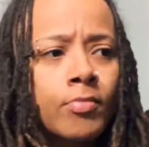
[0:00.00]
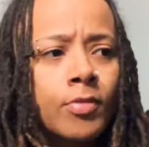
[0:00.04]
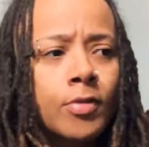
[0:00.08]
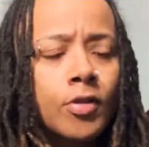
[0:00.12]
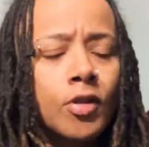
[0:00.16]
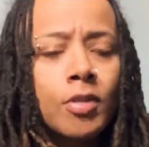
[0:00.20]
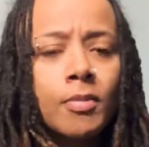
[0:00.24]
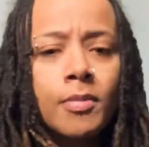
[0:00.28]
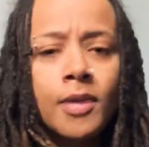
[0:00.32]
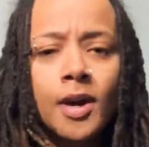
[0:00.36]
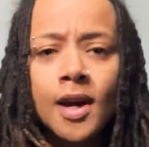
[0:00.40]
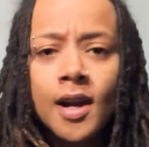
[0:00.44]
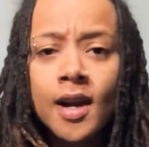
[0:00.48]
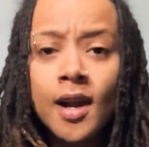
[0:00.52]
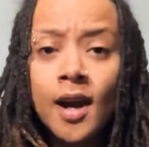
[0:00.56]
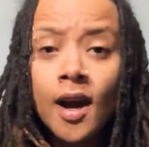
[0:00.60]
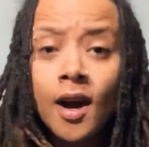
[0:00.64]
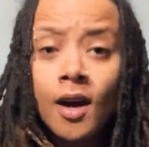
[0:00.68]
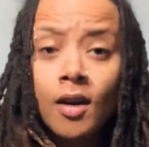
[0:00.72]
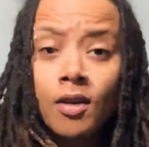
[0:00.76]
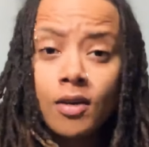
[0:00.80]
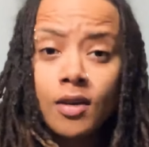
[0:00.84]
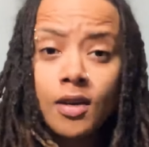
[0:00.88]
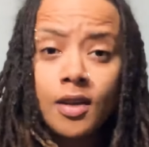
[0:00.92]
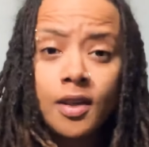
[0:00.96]
no matter
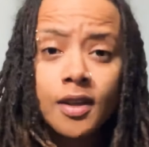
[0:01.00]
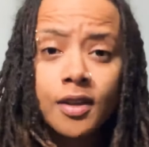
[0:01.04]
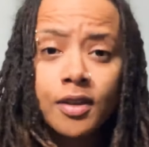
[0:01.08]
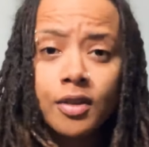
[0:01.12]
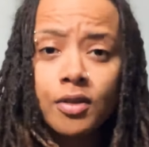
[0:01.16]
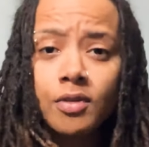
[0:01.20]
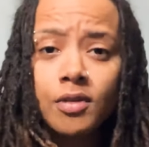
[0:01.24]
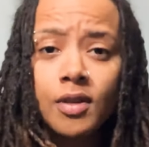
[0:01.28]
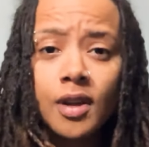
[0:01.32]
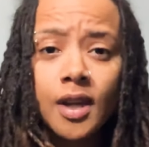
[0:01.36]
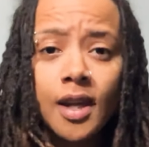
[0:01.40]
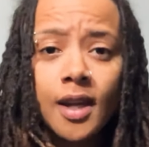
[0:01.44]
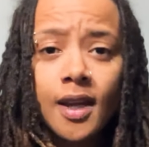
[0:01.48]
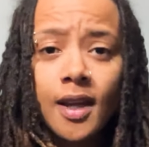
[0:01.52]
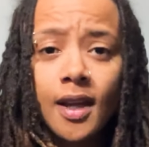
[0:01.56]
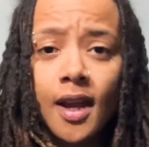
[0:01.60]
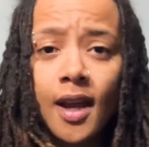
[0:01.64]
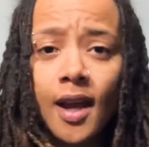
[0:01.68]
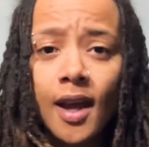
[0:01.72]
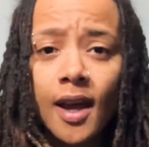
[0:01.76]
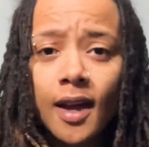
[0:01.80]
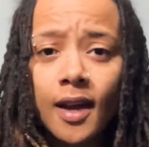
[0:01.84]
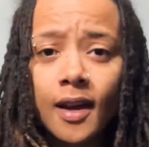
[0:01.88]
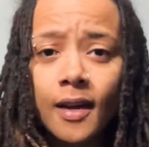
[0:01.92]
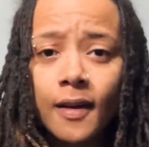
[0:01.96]
how good you get
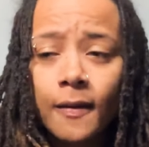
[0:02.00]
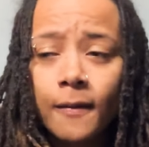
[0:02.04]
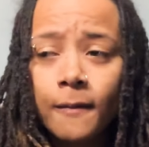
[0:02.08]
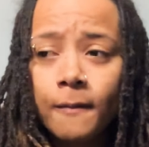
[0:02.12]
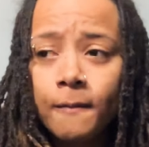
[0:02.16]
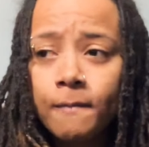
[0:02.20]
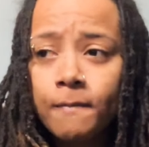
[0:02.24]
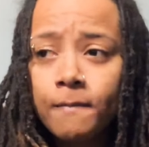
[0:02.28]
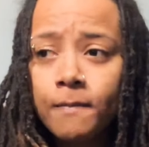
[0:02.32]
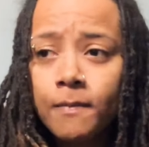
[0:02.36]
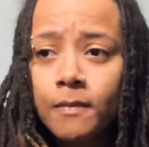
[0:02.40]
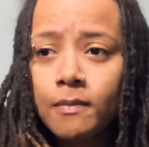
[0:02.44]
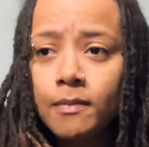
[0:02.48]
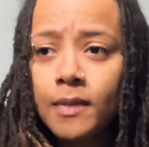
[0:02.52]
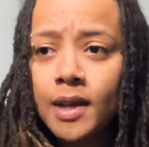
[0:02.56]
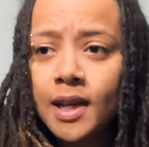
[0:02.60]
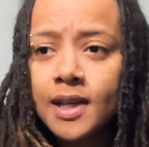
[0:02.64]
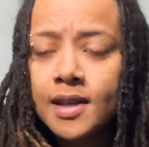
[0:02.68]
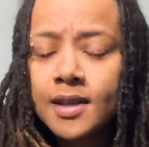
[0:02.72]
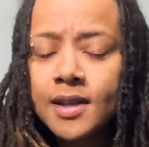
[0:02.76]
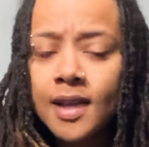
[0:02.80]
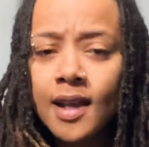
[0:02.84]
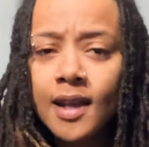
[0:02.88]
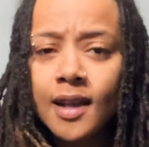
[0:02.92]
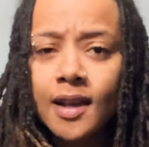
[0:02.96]
at
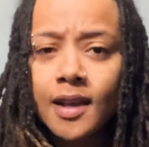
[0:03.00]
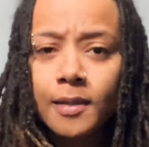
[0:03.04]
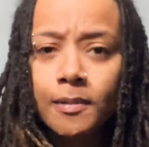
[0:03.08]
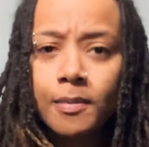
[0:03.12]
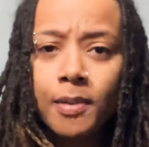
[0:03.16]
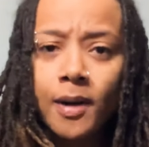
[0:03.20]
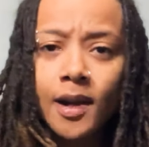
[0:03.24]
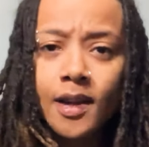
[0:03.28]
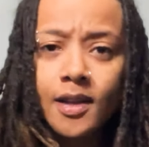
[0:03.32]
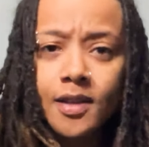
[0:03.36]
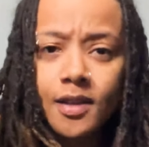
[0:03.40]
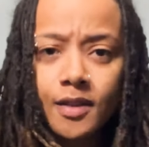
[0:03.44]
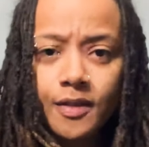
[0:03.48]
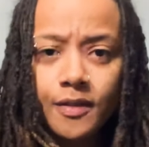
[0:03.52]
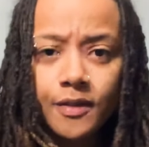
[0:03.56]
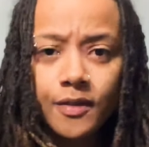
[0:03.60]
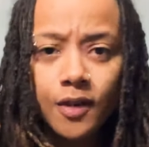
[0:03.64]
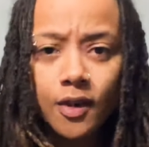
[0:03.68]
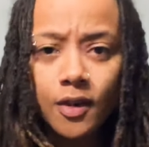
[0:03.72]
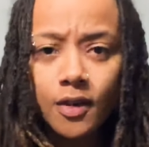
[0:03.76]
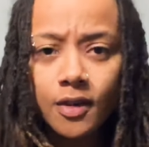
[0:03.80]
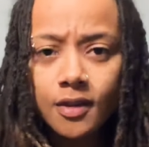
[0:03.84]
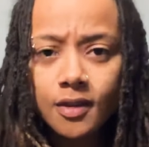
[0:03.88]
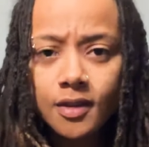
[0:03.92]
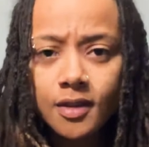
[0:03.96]
maintaining positive
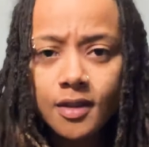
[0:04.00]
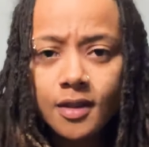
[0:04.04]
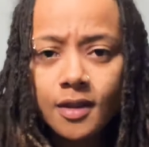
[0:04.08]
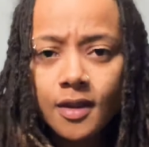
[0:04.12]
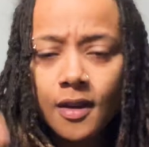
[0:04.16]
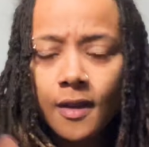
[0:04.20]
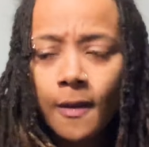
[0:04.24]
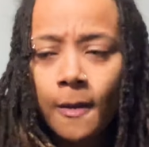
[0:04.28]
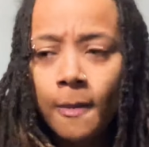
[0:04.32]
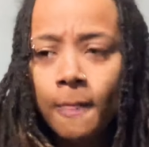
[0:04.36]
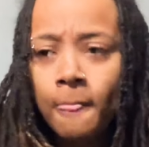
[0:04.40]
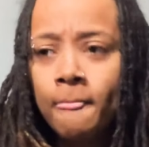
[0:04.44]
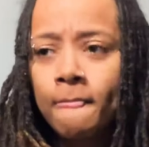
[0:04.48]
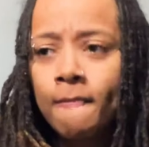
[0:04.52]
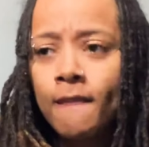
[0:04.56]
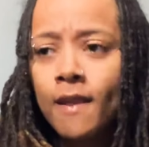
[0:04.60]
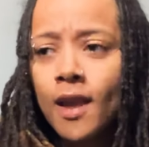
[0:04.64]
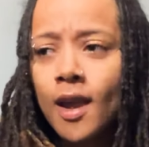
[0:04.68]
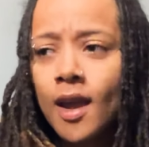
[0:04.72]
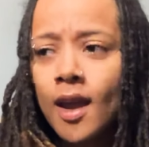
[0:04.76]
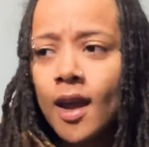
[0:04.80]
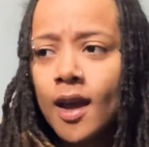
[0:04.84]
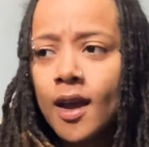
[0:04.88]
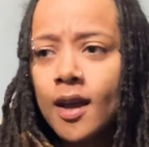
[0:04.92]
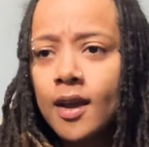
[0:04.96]
thoughts,
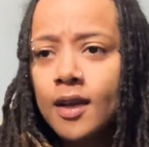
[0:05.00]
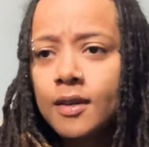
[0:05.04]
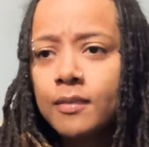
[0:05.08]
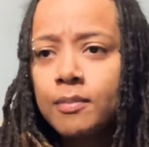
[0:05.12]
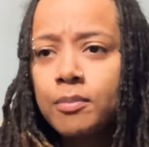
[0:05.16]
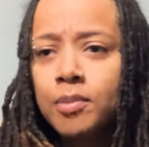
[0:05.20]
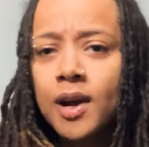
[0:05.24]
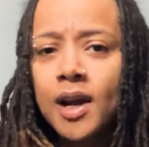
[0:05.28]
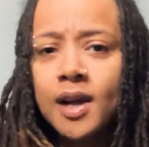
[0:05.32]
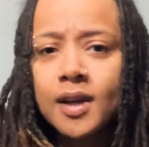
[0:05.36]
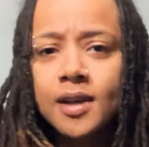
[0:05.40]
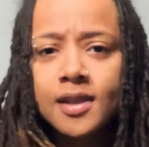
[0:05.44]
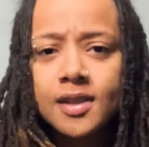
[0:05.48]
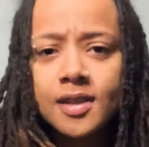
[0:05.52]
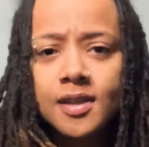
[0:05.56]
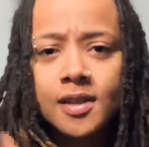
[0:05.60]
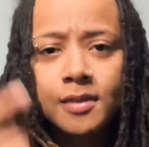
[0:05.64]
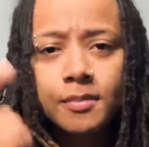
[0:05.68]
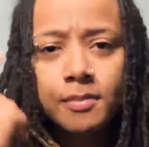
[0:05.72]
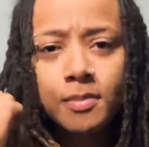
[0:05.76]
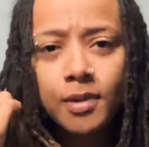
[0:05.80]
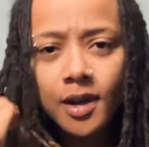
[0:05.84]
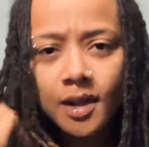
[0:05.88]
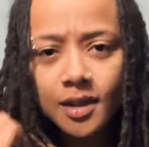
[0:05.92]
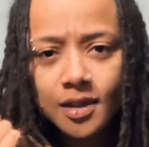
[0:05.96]
at practicing
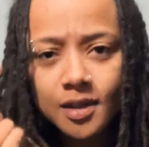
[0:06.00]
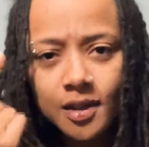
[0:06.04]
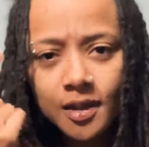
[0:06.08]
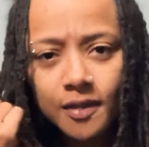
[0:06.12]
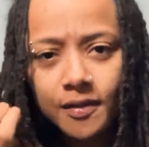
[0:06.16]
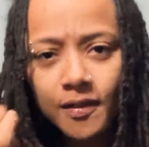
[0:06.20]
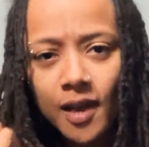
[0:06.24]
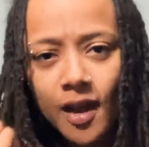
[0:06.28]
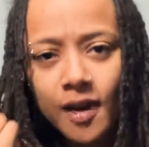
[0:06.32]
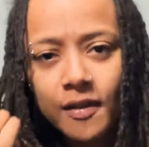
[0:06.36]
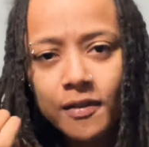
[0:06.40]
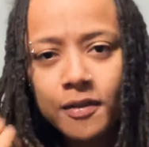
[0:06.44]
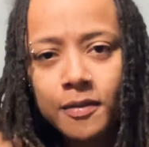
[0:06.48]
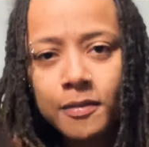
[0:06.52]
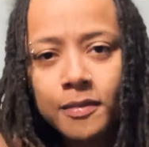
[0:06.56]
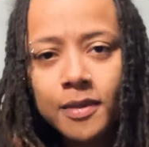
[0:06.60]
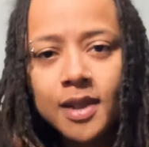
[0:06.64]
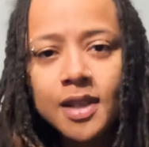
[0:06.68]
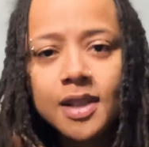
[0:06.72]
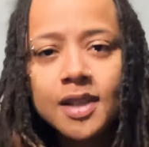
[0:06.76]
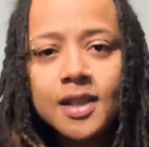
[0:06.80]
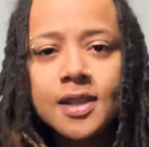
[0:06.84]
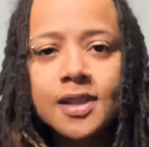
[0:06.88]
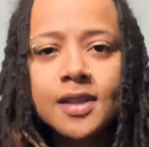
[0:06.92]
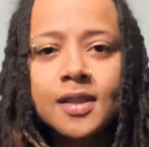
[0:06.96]
positive
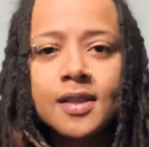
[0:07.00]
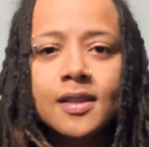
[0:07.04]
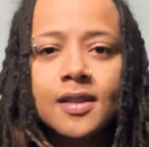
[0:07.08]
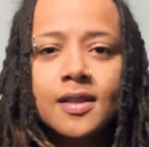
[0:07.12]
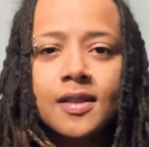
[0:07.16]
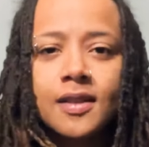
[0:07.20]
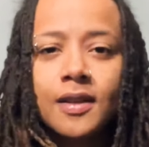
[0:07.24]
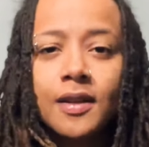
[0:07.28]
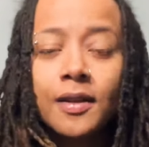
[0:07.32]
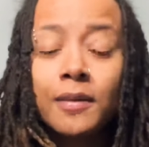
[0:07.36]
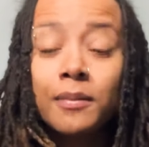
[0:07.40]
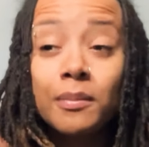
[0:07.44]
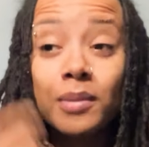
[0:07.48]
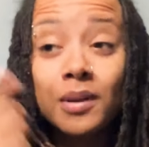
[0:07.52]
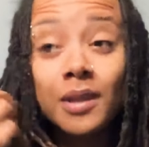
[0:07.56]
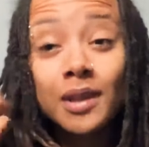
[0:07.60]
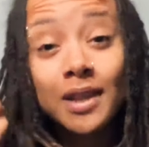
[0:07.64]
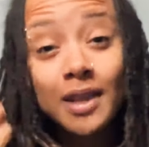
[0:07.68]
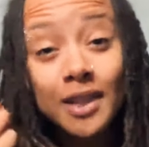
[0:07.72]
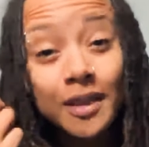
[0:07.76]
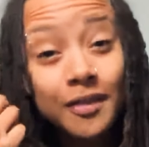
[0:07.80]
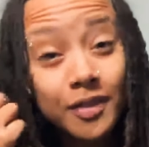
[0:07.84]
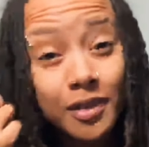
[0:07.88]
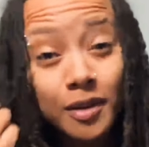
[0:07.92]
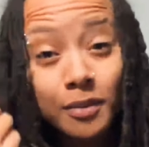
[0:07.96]
affirmations and
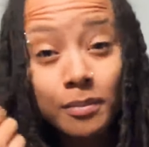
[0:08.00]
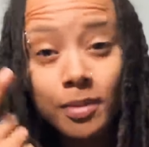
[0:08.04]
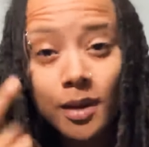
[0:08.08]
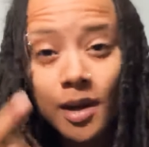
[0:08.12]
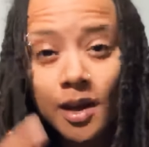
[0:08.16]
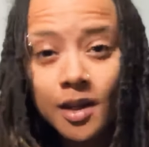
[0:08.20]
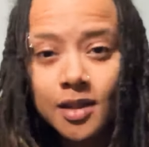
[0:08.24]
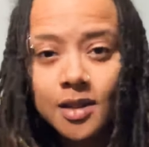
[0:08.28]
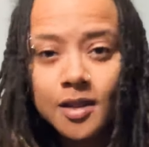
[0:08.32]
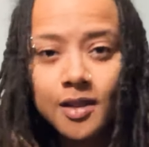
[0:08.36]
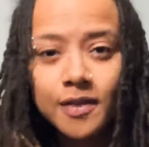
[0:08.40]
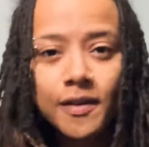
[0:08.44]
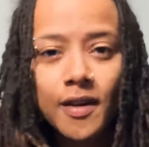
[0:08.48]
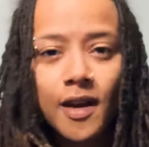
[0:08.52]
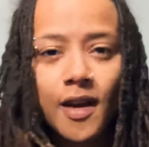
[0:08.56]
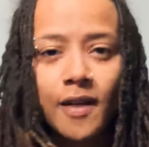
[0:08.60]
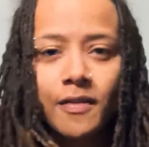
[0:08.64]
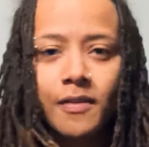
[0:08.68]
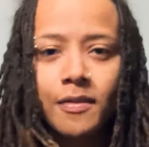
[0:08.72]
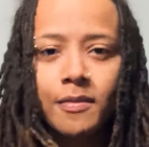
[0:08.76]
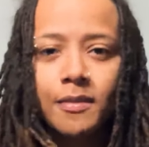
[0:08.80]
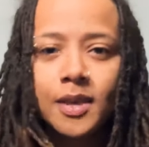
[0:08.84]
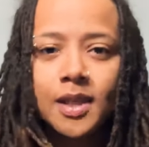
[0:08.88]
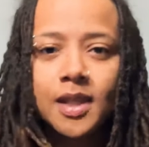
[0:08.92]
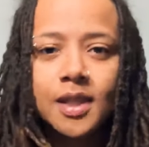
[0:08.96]
believing positive
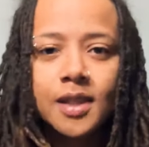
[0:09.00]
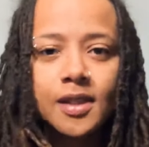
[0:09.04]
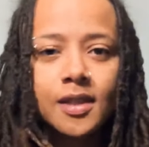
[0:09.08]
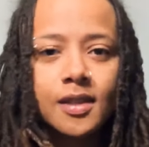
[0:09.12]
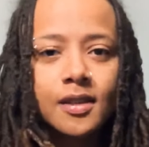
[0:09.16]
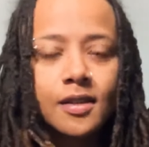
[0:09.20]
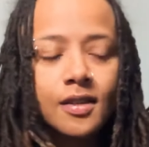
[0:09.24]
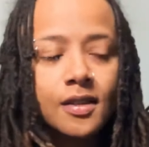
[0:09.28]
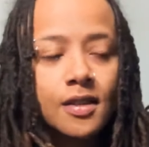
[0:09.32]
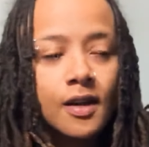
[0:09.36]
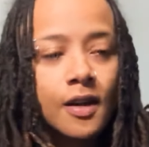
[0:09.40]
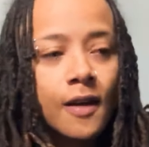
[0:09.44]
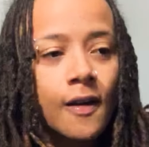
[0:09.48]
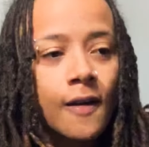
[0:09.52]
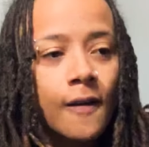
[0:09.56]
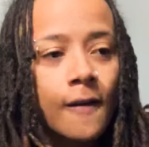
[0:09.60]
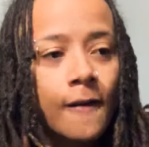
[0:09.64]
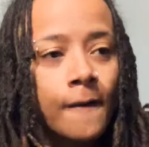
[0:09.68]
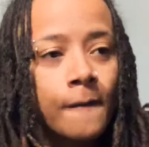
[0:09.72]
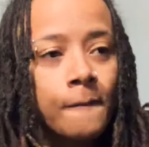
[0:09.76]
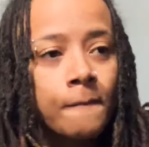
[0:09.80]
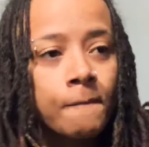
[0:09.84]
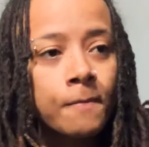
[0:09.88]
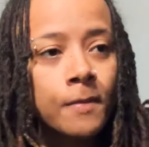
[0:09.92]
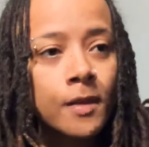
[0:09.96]
affirmations,
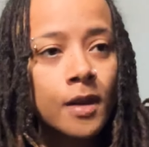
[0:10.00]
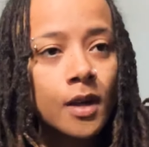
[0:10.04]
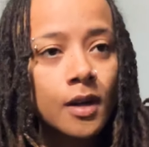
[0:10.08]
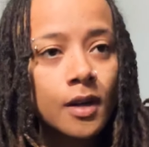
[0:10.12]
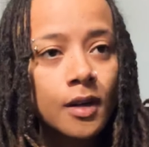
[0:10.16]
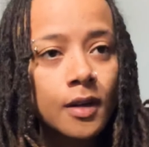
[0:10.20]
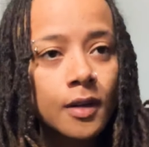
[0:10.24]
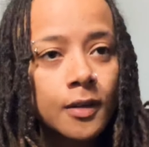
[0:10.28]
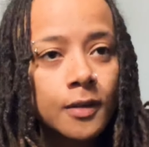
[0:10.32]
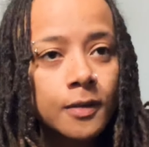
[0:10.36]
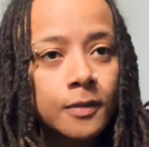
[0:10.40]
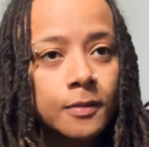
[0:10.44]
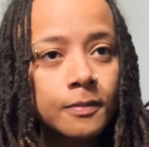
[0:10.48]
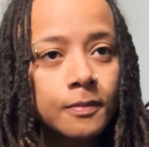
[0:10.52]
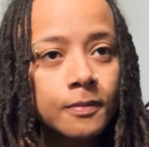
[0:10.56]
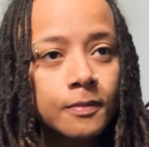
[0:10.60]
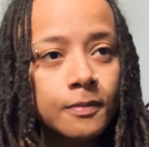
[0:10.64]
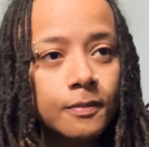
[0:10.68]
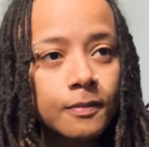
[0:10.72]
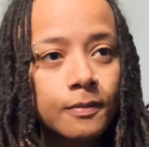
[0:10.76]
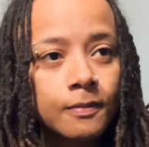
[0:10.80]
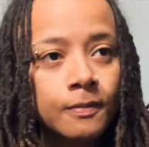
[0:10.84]
um,